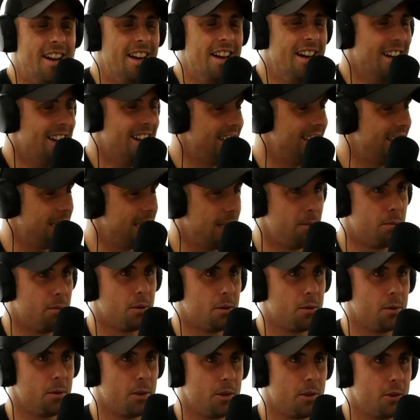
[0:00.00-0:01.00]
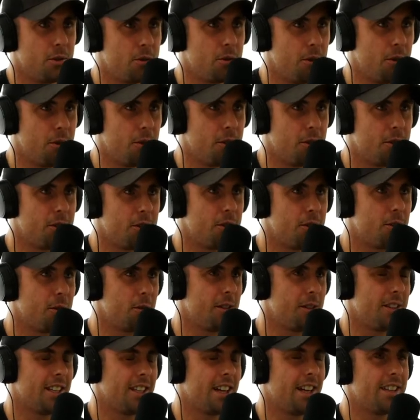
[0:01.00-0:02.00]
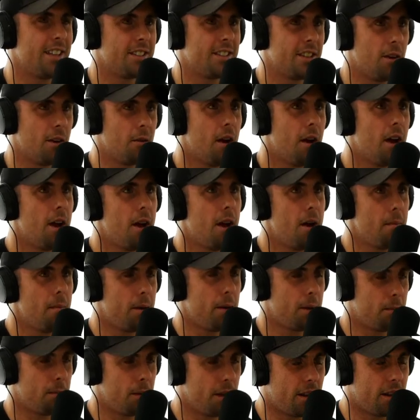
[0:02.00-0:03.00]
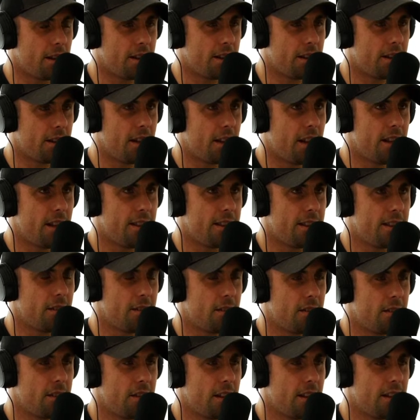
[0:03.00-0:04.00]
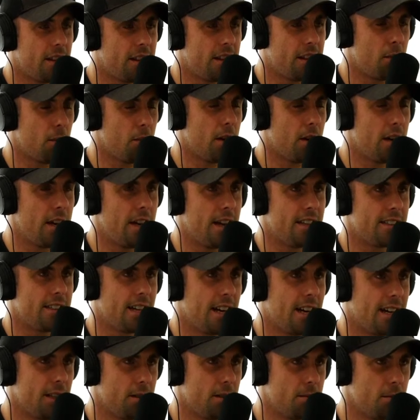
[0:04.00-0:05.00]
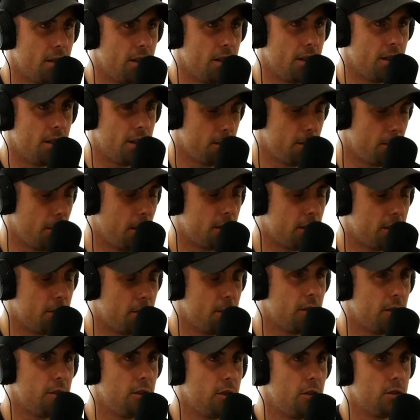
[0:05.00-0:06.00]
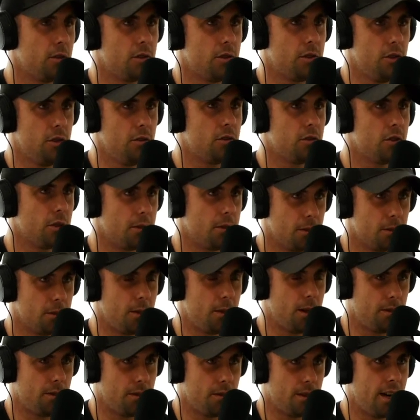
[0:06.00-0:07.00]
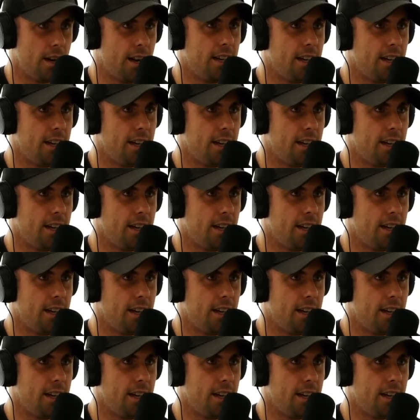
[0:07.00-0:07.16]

liberal with the truth, shall we say? So they want to hit as high as possible. You've told them to aim for an 8.